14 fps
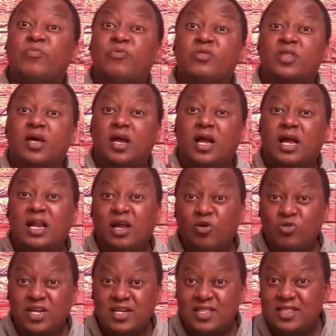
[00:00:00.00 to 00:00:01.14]
up with
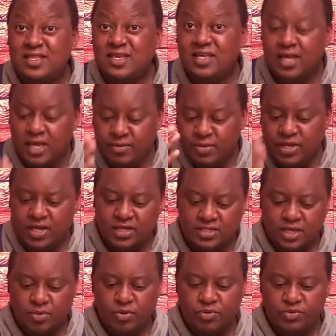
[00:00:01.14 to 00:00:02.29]
clouded thinking and making
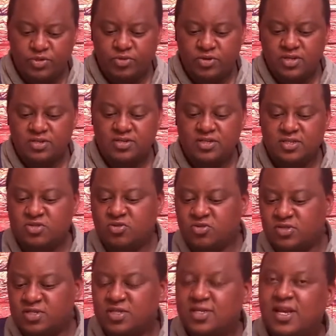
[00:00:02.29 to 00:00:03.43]
suboptimal
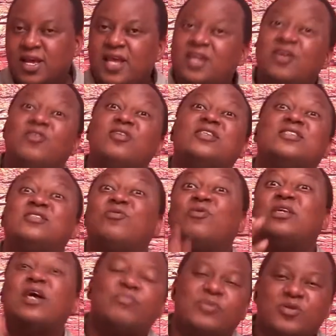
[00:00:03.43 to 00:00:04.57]
decisions. Now let's see
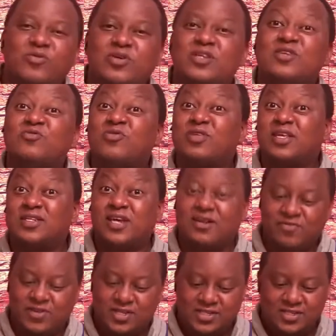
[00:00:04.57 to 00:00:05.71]
what happened when he took that
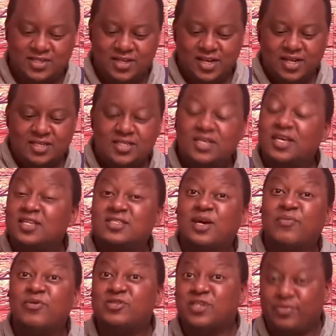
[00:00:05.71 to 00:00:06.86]
advice. Second
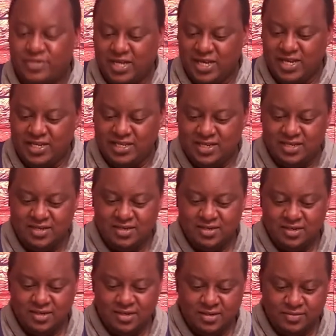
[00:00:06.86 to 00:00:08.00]
Samuel chapter 18
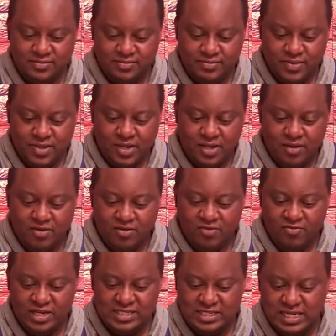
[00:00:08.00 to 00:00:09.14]

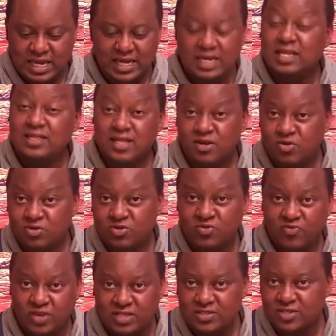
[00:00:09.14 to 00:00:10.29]
verse 9 and then also
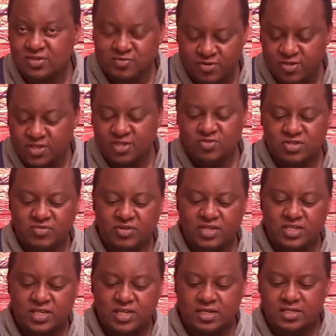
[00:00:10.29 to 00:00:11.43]
verses 14 to
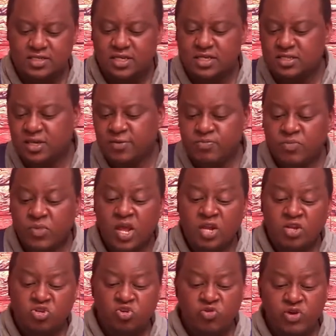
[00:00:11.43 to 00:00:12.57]
17 says,
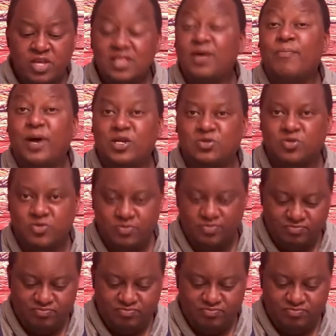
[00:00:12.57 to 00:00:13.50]
During the battle,